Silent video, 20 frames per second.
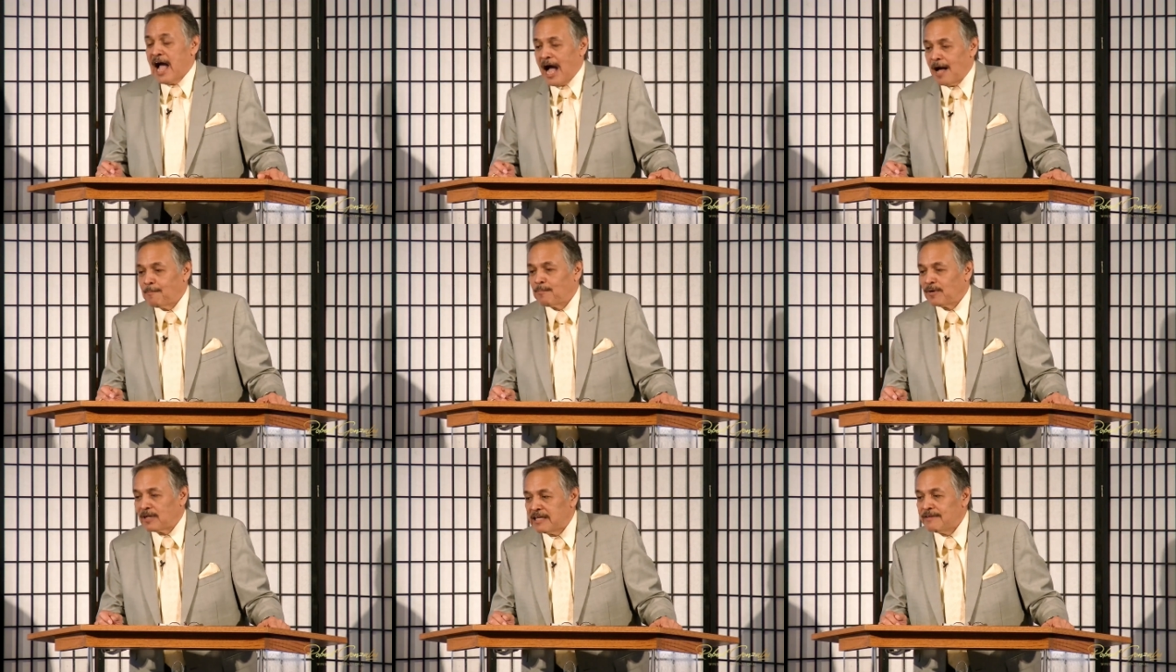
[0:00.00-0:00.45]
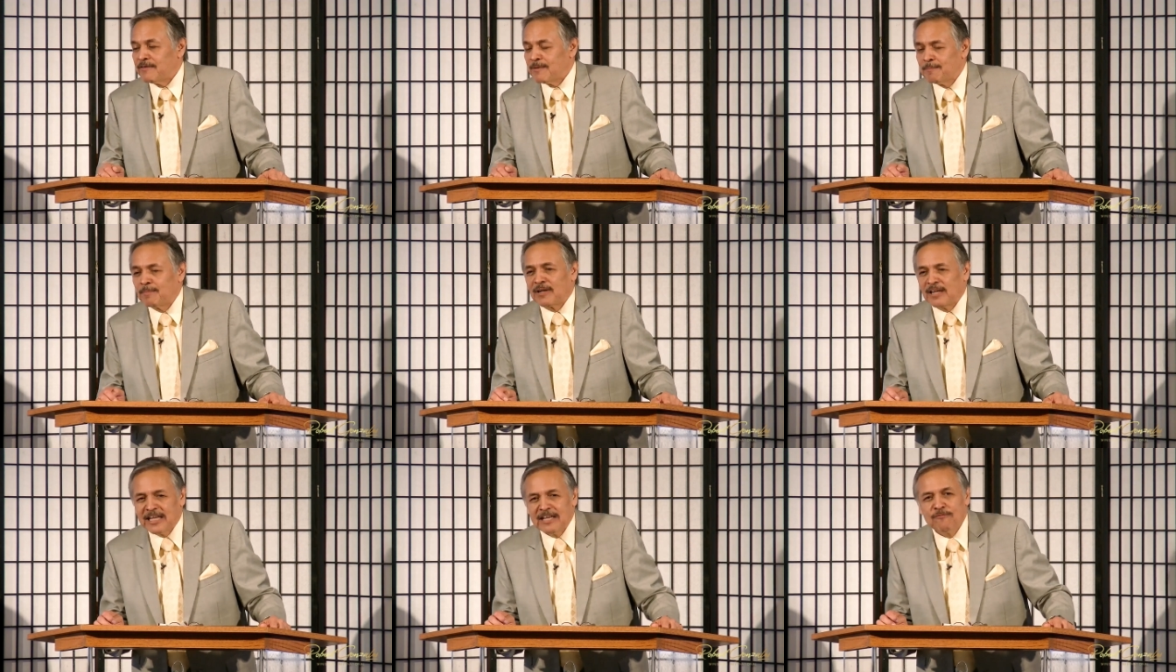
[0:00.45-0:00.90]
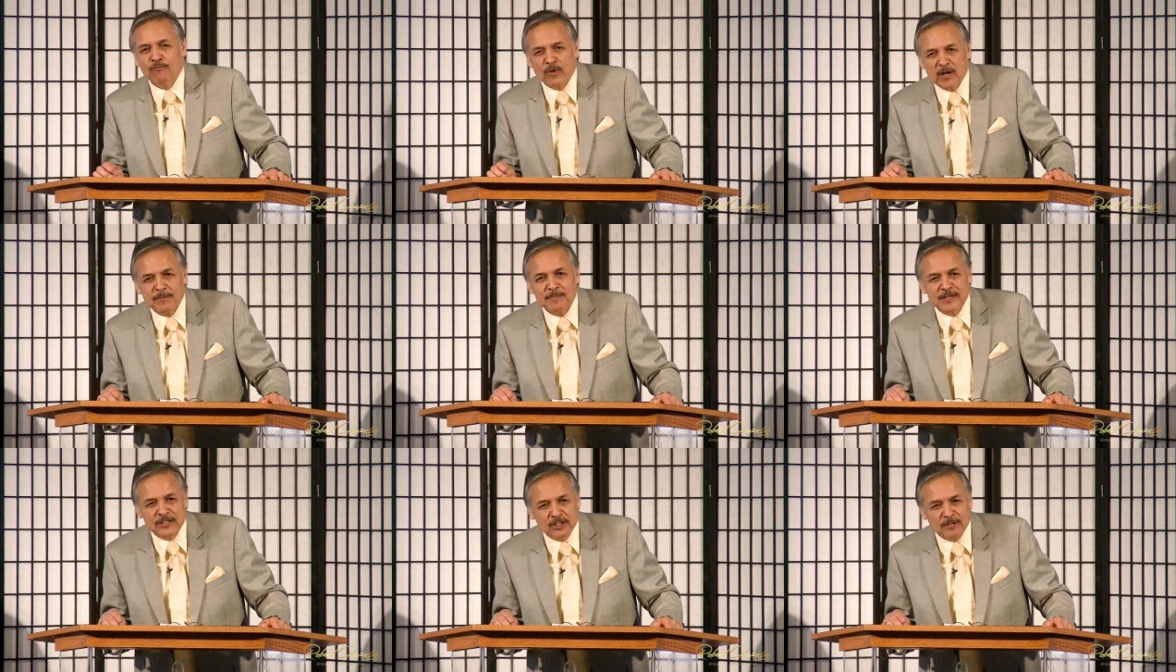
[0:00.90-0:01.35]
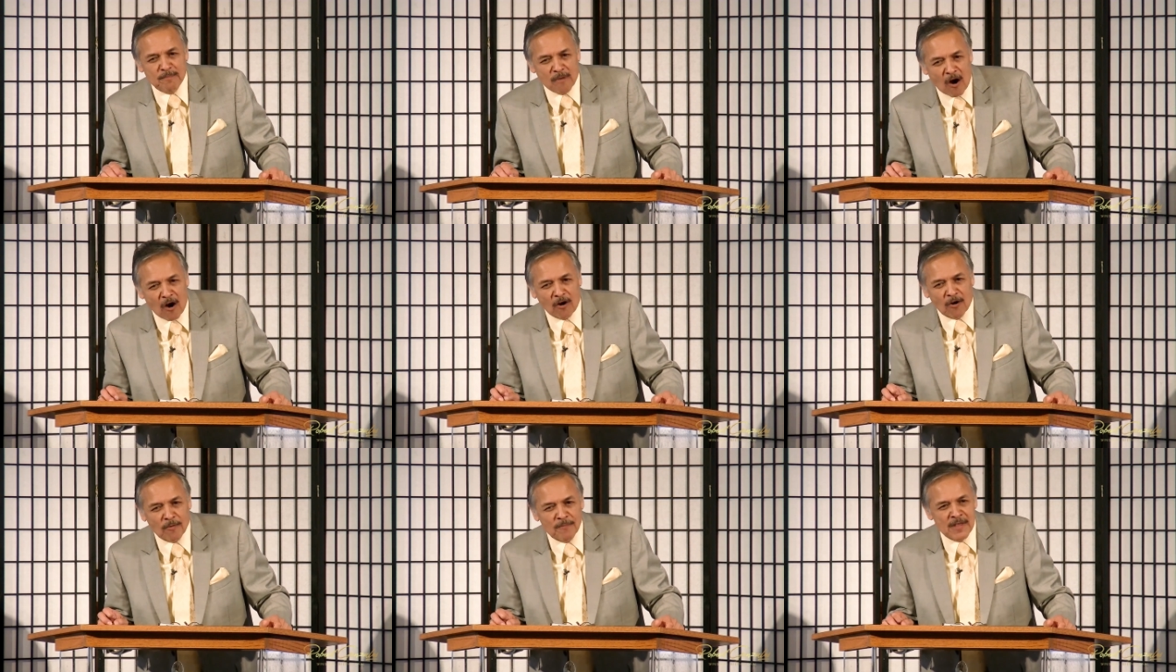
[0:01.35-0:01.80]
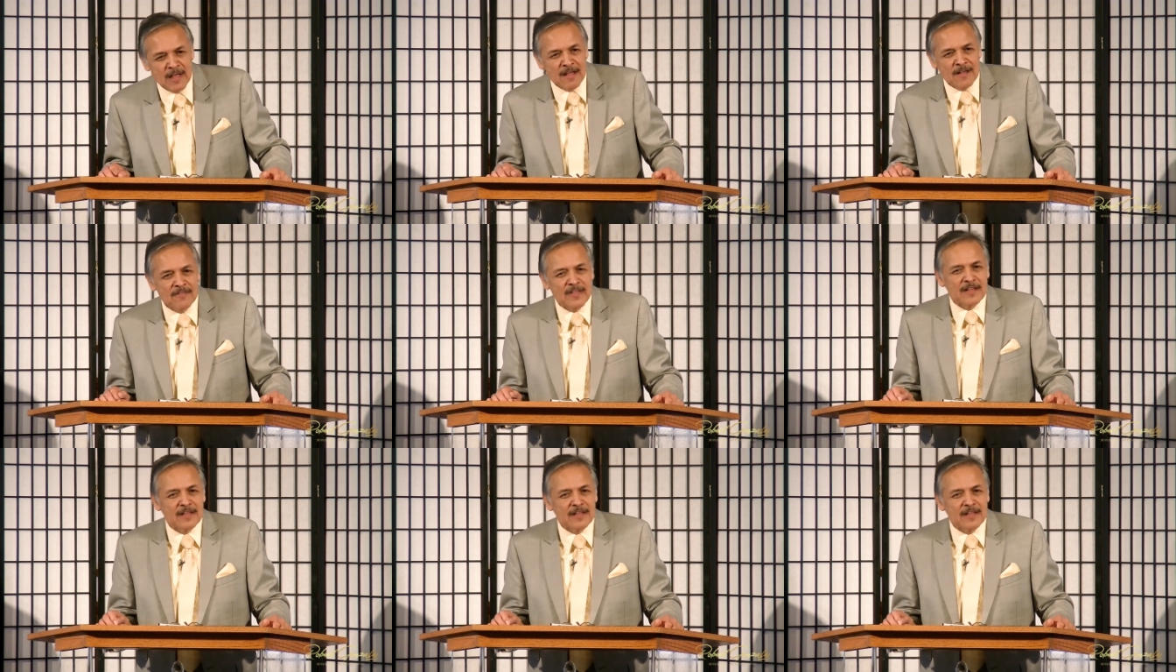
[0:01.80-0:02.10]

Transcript: I'm believing. Believe with me tomorrow